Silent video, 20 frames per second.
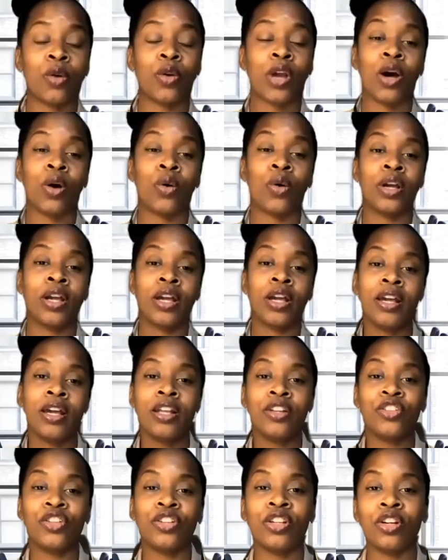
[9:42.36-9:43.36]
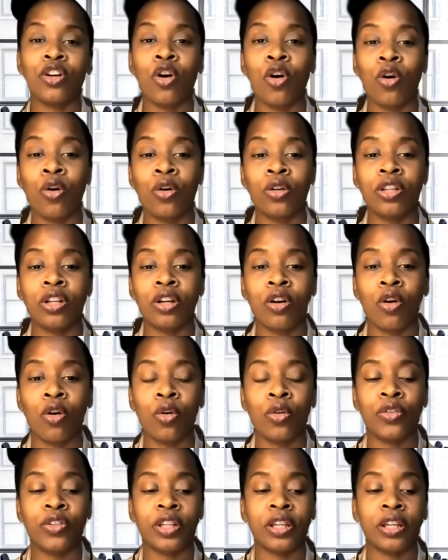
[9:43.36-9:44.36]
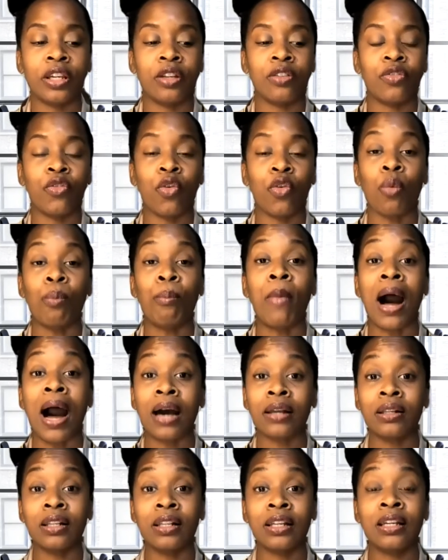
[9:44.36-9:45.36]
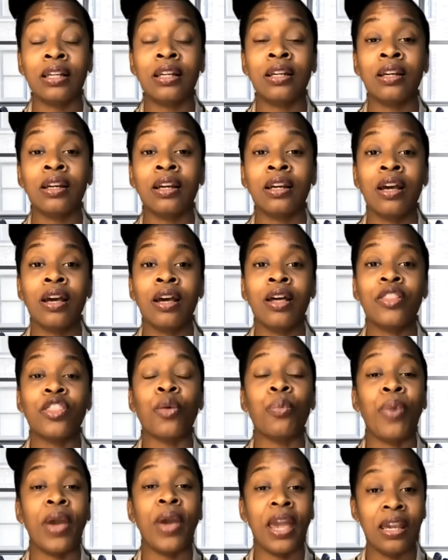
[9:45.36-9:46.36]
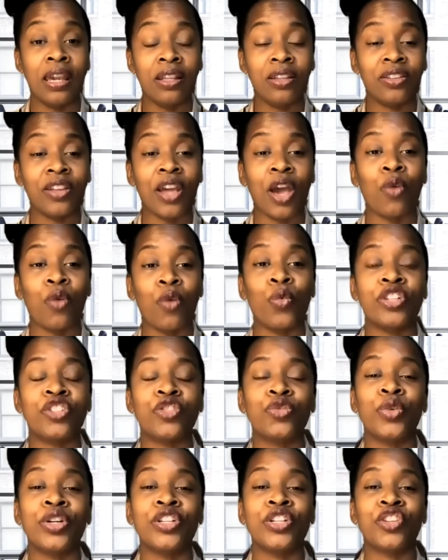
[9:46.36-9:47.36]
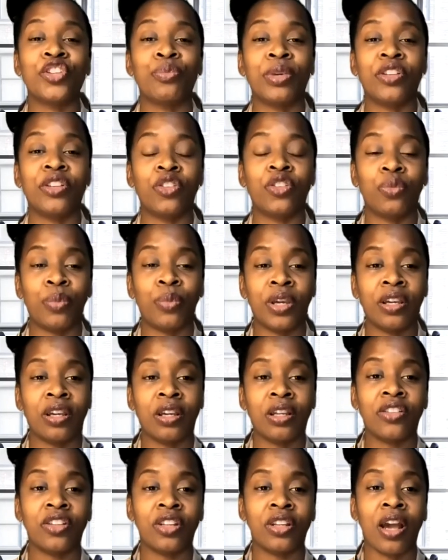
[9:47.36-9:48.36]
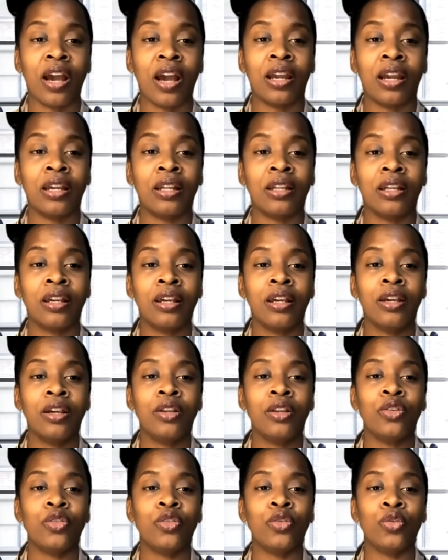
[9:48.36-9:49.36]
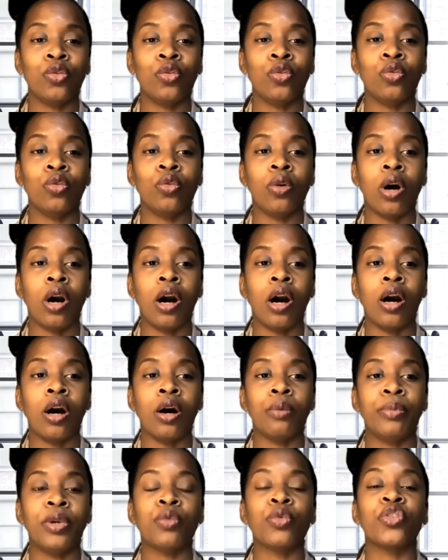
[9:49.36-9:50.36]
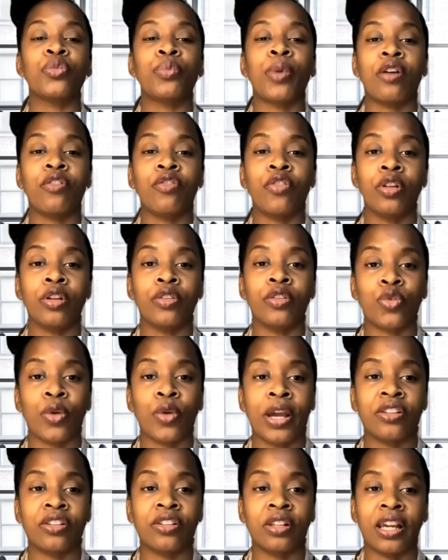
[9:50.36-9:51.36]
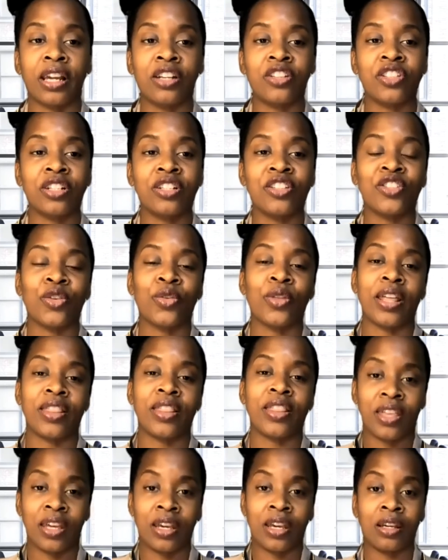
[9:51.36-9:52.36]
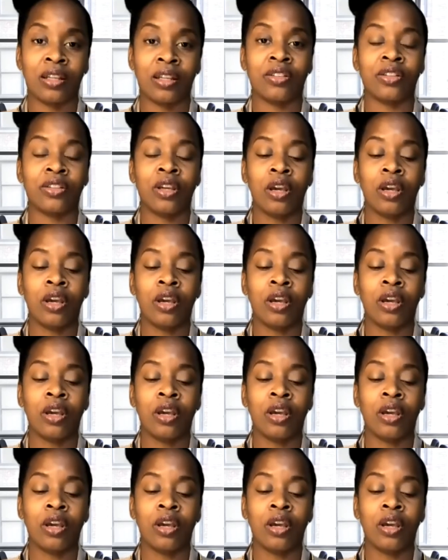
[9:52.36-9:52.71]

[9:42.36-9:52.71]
out to Nicole Dean for modeling the pace at which we should be speaking tonight to be respectful of translation so that things